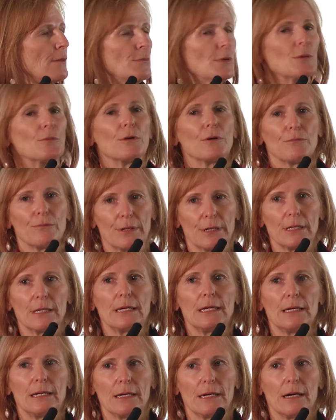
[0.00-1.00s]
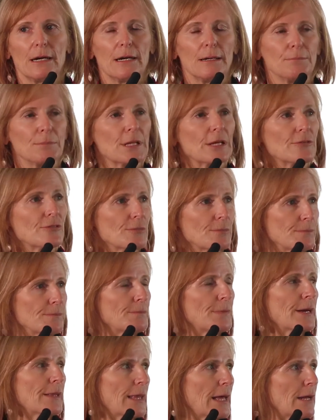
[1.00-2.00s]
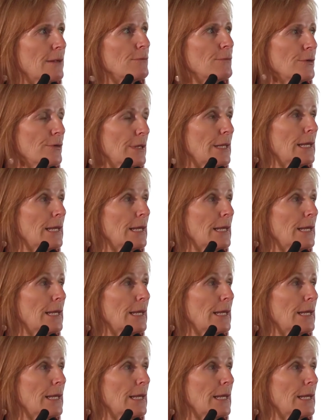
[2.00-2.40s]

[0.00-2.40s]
we were really blessed by that, and we were